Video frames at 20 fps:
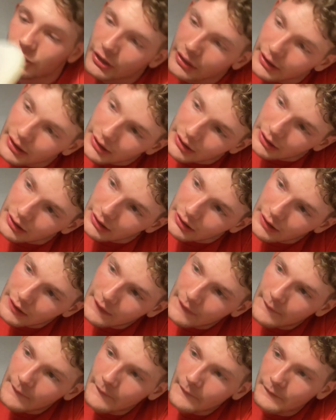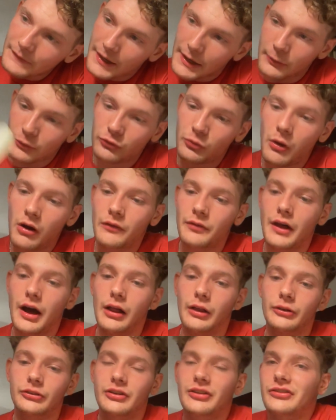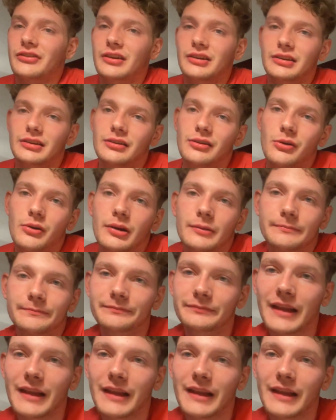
I think. Yeah, it was $12. I was like, you know what?